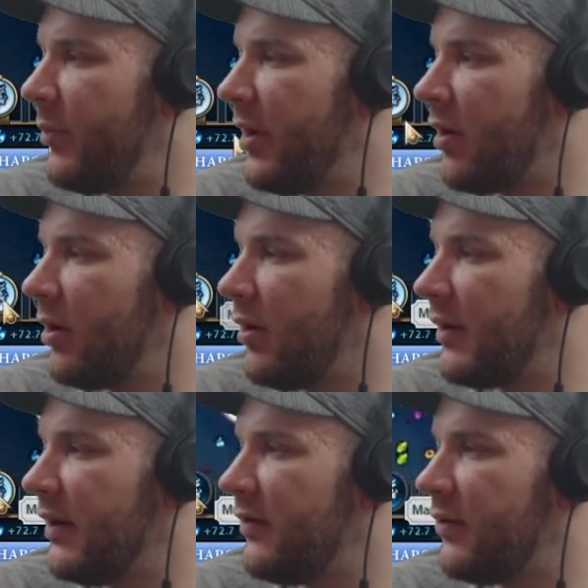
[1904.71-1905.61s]
and we are
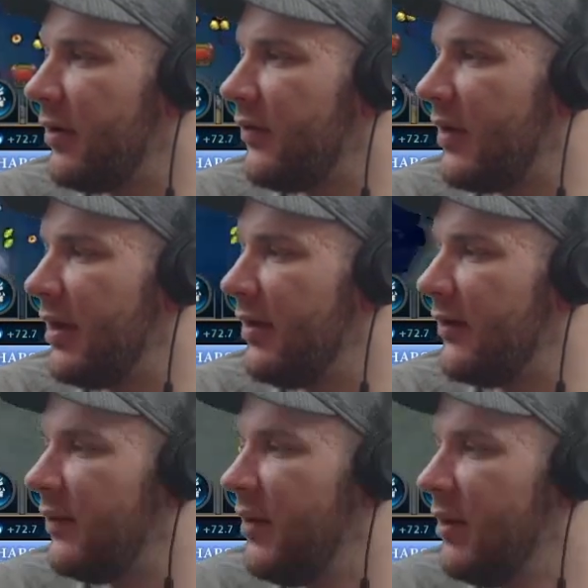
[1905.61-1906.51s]
locked into our
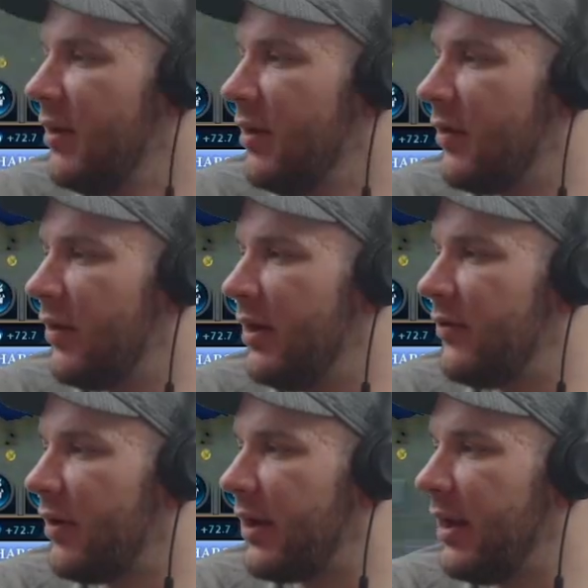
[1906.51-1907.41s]
science, or
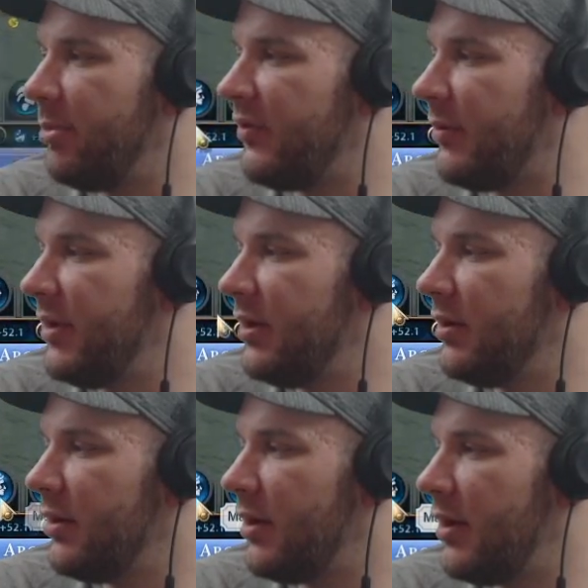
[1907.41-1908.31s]
into our campus, I mean.